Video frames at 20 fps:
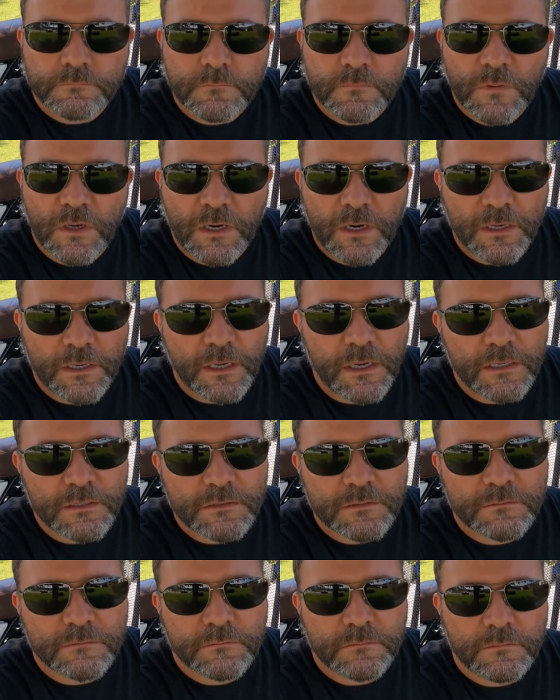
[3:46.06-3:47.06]
All right,
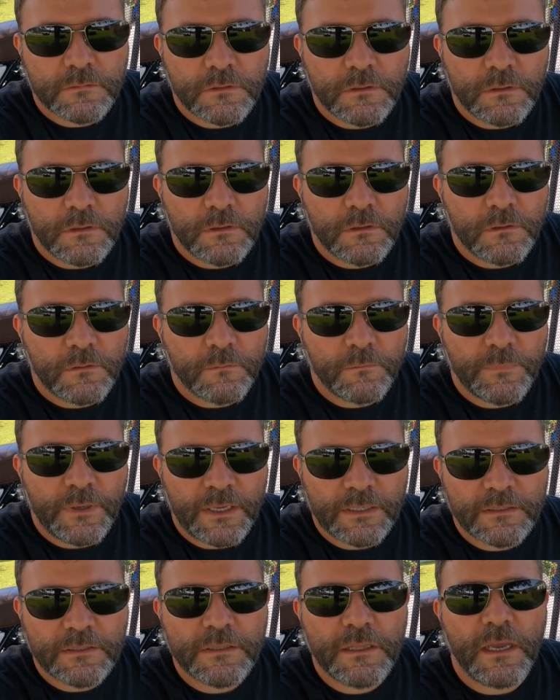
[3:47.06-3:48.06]
guys,
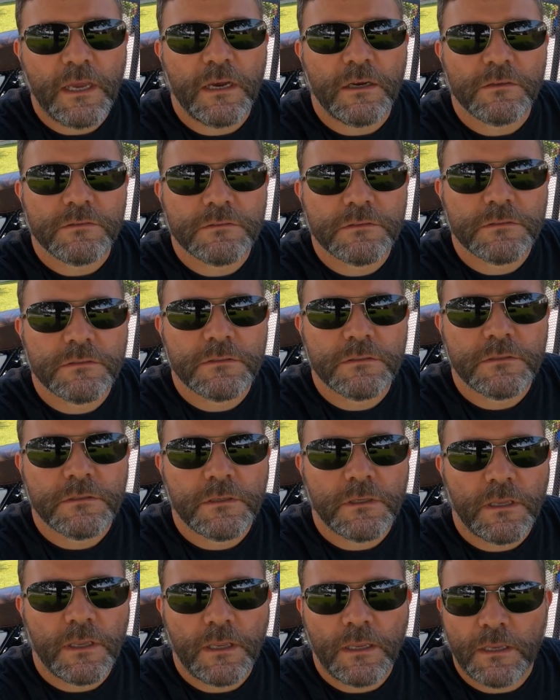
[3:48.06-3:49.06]
back to the house,
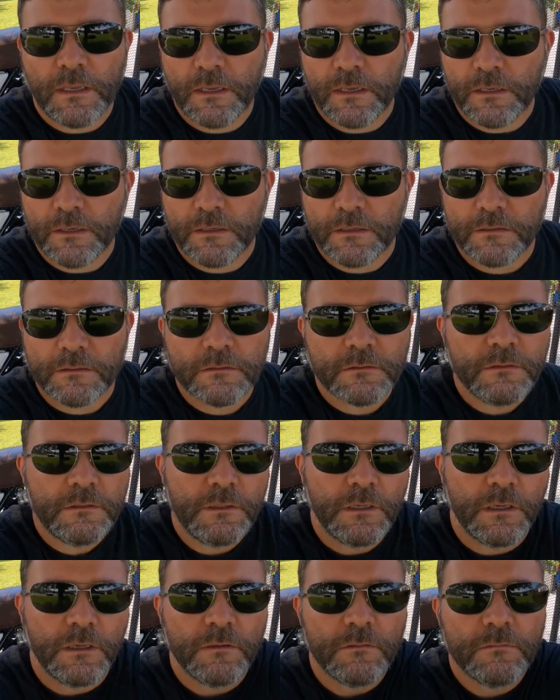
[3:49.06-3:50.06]
and
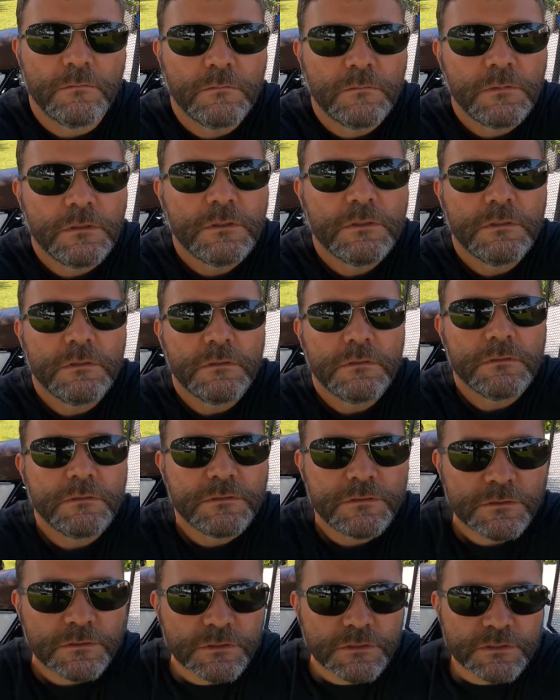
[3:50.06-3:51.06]
you know,
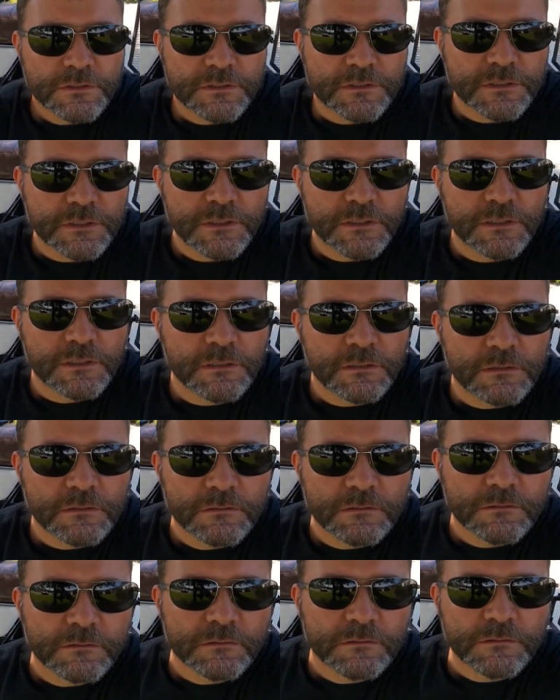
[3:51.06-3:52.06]
you can see
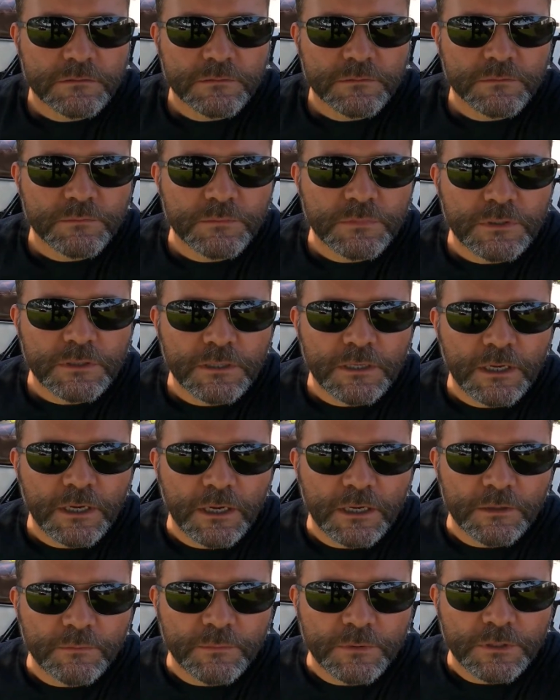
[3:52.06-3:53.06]

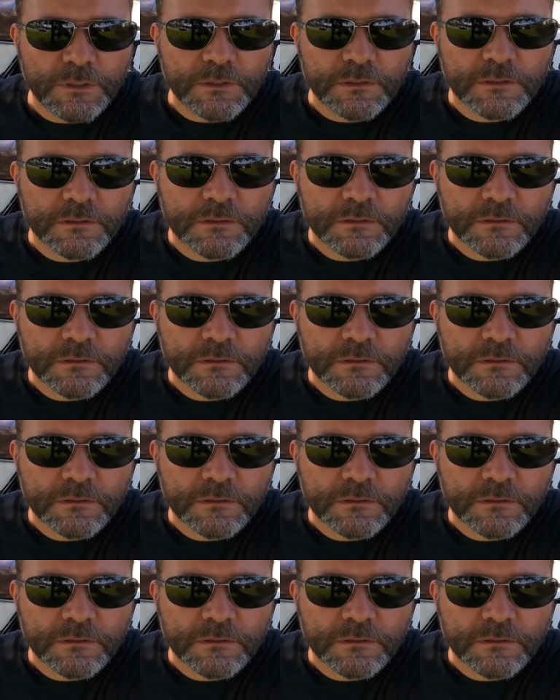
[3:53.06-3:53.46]
behind me,